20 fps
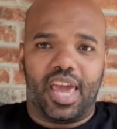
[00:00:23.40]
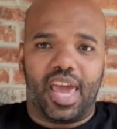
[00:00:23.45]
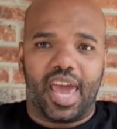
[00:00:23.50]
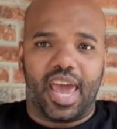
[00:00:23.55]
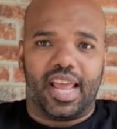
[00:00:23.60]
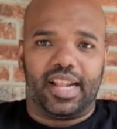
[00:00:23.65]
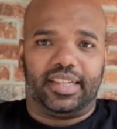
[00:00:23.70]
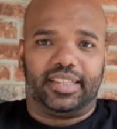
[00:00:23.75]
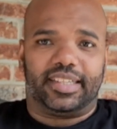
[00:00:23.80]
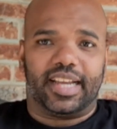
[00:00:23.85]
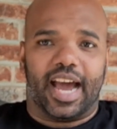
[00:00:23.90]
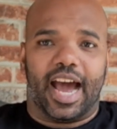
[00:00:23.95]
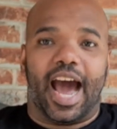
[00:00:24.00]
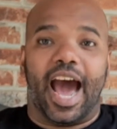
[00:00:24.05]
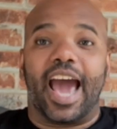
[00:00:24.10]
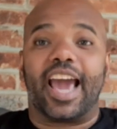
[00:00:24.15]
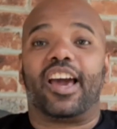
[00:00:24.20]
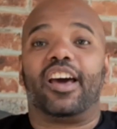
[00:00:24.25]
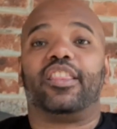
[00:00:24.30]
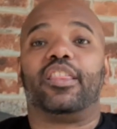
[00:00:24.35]
and uh,
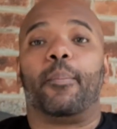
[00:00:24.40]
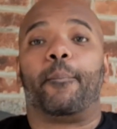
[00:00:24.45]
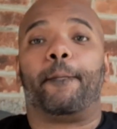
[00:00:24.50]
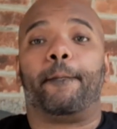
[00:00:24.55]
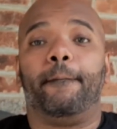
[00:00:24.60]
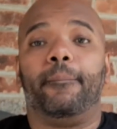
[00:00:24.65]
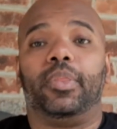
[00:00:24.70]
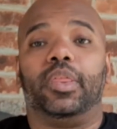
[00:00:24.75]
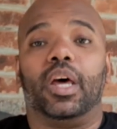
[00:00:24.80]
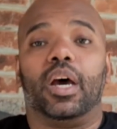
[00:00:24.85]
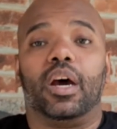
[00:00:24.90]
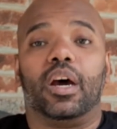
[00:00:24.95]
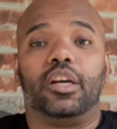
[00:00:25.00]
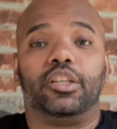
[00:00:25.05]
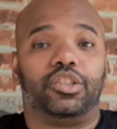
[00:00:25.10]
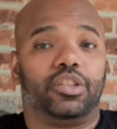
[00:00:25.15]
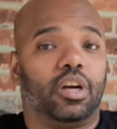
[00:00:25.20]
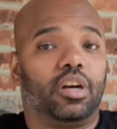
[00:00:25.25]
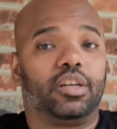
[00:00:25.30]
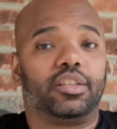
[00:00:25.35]
I got the, the
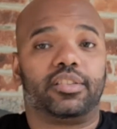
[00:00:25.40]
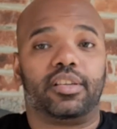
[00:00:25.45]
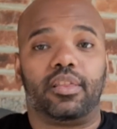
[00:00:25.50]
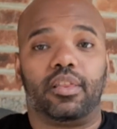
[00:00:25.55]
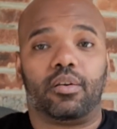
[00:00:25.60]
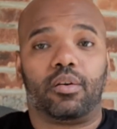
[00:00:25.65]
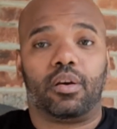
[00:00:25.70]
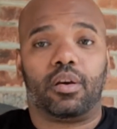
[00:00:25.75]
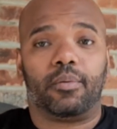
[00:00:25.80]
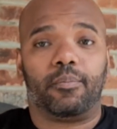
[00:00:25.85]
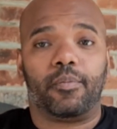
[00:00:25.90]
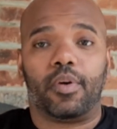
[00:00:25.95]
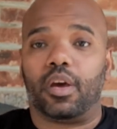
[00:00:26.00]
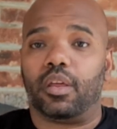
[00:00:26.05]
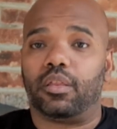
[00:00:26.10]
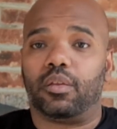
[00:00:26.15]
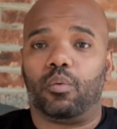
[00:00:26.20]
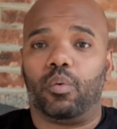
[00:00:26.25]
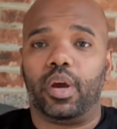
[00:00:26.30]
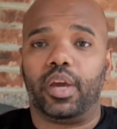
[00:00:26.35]
joggers in the
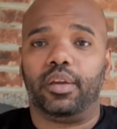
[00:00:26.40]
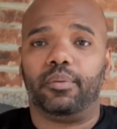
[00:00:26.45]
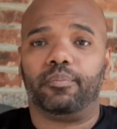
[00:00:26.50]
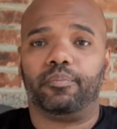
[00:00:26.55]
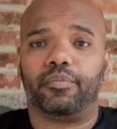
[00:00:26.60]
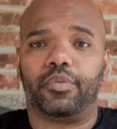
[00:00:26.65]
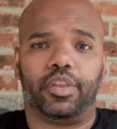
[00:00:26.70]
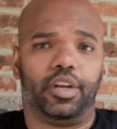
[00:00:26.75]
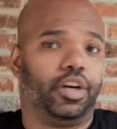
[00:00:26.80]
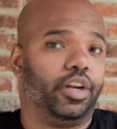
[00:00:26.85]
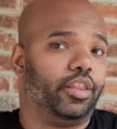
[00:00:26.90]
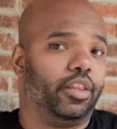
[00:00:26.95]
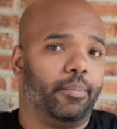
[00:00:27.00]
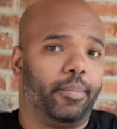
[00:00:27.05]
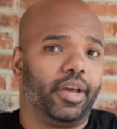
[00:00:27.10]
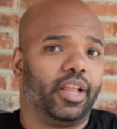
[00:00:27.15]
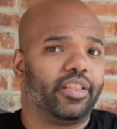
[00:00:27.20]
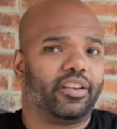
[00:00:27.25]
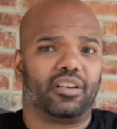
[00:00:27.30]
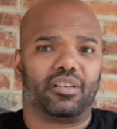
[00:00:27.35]
on the way they're in the
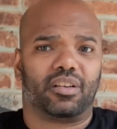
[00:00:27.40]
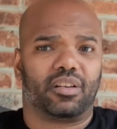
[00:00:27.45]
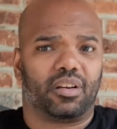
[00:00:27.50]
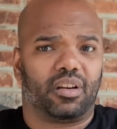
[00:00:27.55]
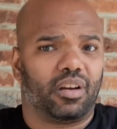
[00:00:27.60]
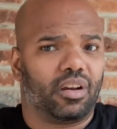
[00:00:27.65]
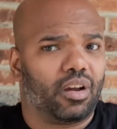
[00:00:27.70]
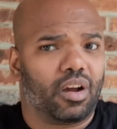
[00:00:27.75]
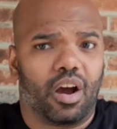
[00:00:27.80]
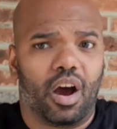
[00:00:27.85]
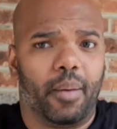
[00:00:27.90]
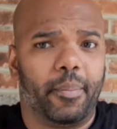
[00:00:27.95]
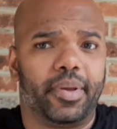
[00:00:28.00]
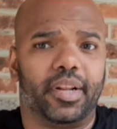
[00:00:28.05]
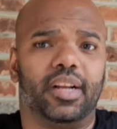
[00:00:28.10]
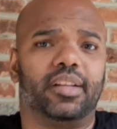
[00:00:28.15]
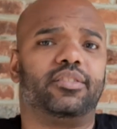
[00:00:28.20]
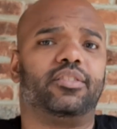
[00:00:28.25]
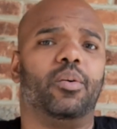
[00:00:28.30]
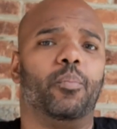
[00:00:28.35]
mail they're coming
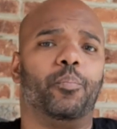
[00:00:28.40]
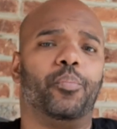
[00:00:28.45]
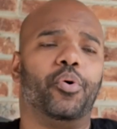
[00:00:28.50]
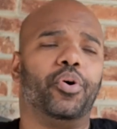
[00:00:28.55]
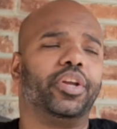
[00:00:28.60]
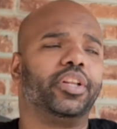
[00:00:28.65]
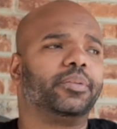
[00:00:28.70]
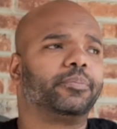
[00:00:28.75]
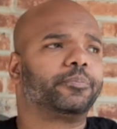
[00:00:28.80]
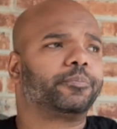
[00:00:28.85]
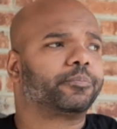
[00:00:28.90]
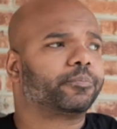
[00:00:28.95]
at some point point